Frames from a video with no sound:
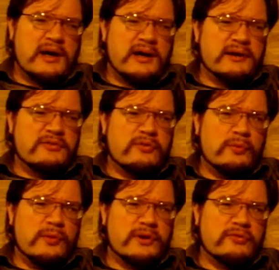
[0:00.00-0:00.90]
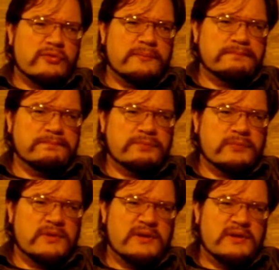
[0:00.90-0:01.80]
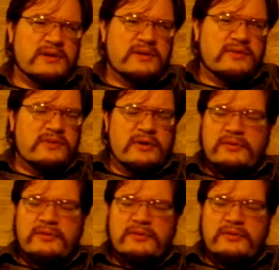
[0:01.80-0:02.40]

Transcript: If you wanted, you know,